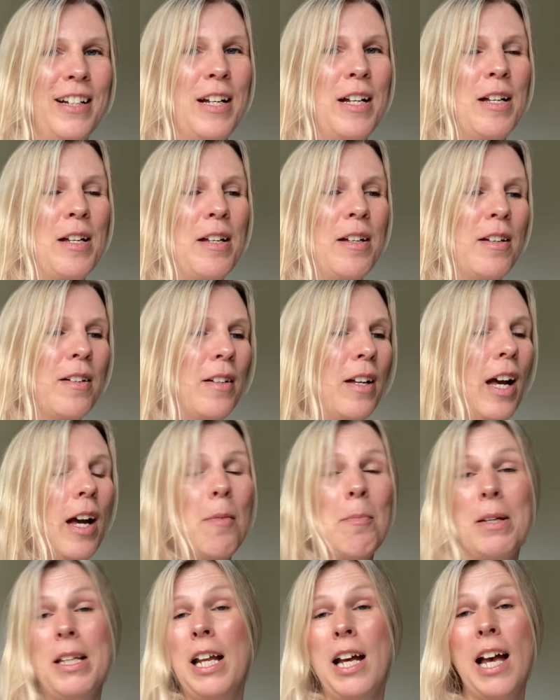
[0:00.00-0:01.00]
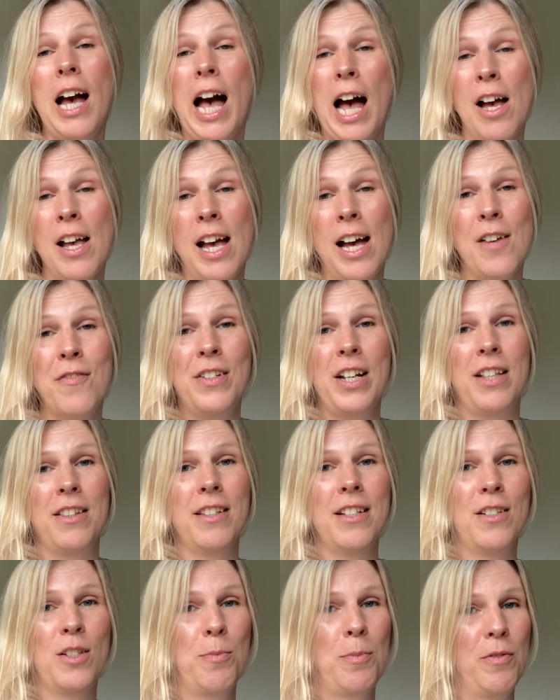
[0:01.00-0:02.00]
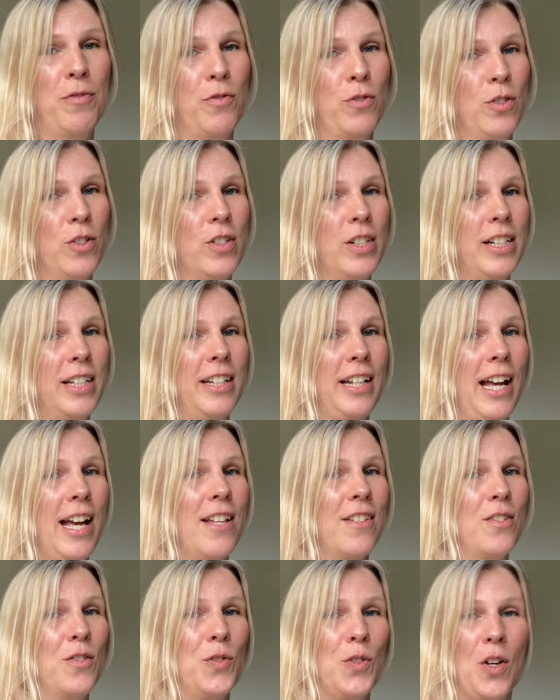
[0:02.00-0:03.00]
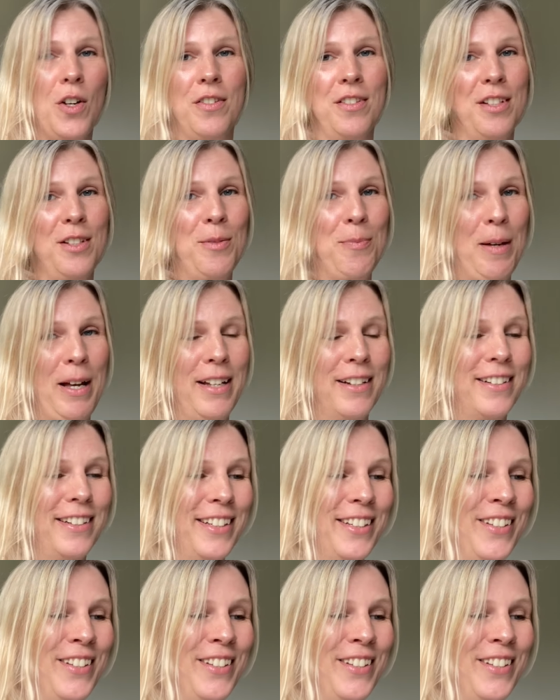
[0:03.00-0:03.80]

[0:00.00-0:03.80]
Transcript: I mean, I have done this before and it hasn't gone this badly.